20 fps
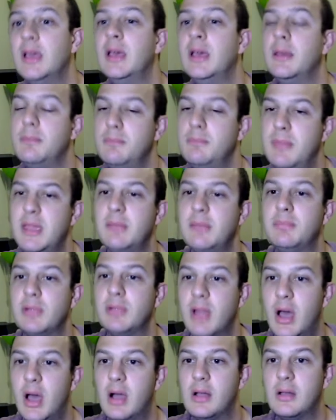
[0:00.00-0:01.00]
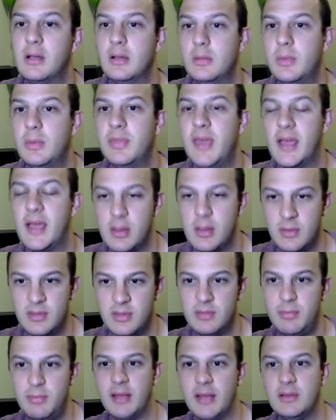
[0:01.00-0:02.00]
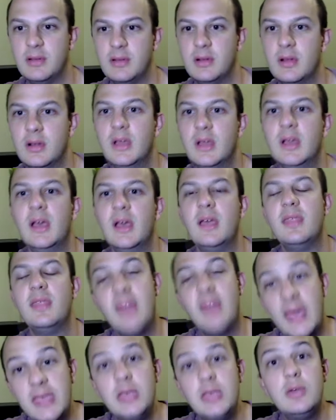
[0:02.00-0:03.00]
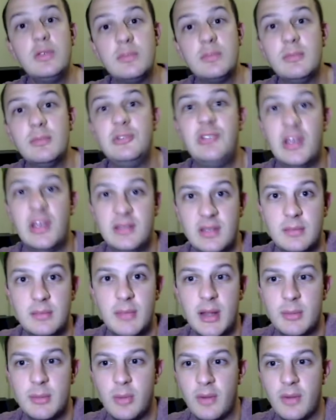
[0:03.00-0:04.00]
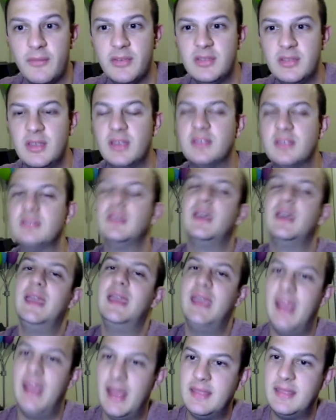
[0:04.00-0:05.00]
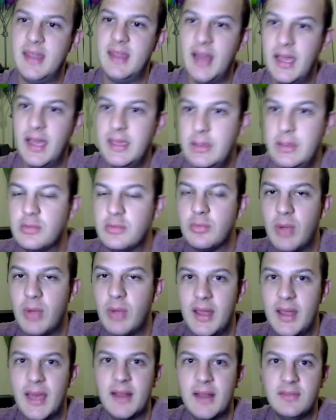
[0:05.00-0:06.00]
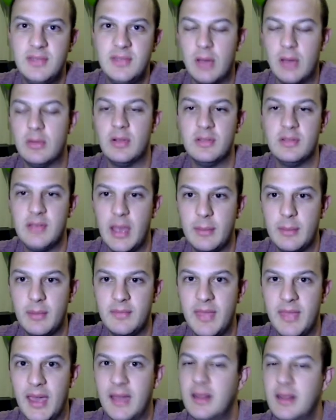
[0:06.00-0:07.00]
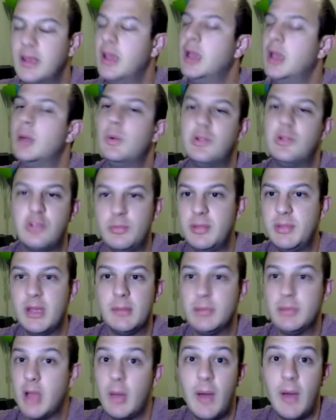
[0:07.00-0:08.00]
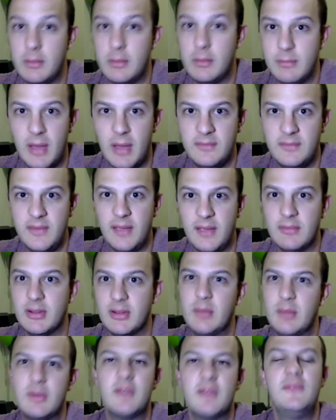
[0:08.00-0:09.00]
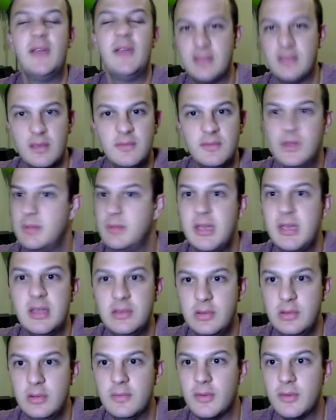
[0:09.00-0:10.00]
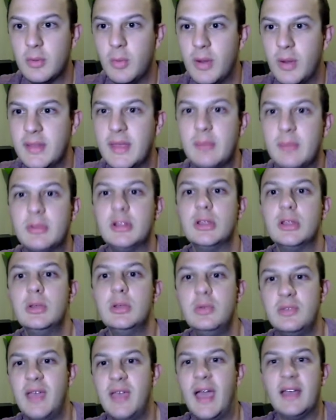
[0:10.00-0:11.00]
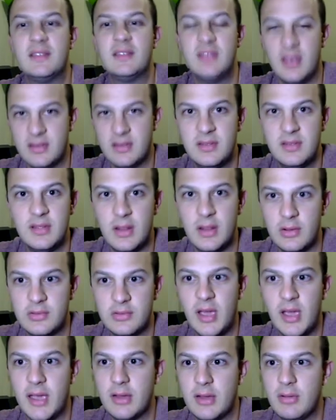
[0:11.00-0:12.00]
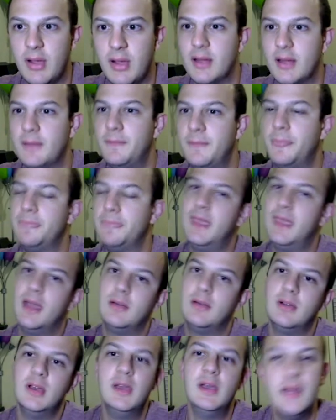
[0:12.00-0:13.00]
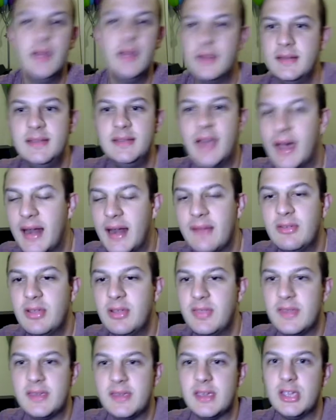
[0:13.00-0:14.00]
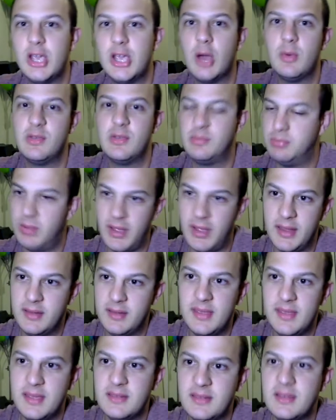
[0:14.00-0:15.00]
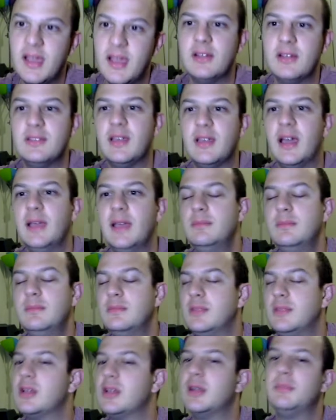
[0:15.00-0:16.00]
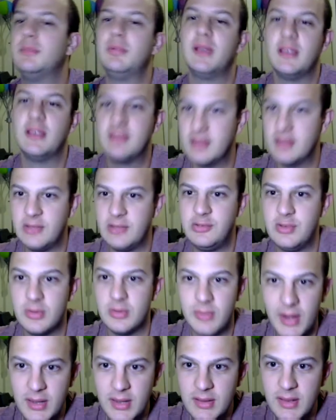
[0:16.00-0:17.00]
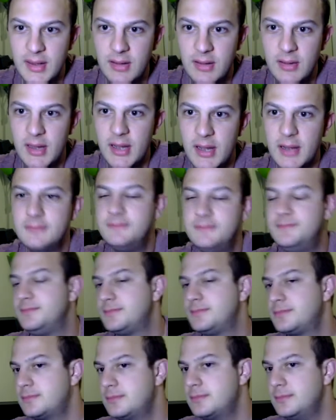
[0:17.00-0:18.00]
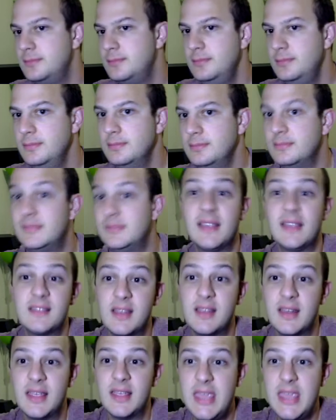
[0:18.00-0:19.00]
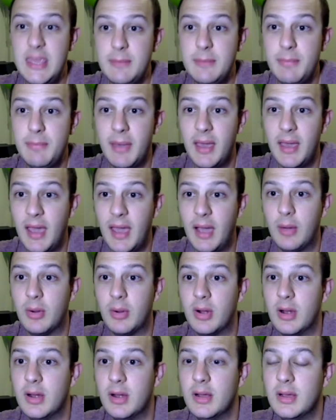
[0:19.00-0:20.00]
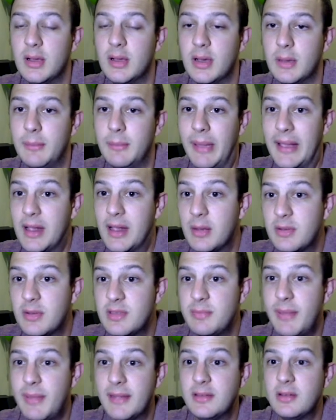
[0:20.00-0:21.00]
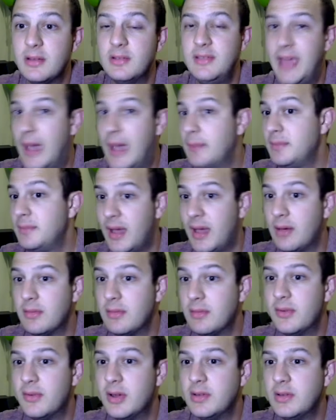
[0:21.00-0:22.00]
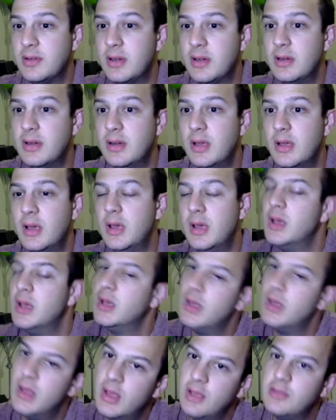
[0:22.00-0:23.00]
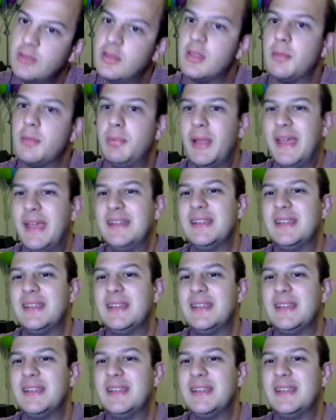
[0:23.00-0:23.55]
me block with Echo Inspector, they use Majestic Metamorphosis, and then I use Run Out of Town on top of that, which would be a blowout in my favor. That would effectively be a 2-for-1. They would lose access to their Skycrier. Now, not everything can go as planned the entire time. They're going to play a Celestial Regulator here. That's going to keep our Echo Inspector tapped down for a turn. So the plan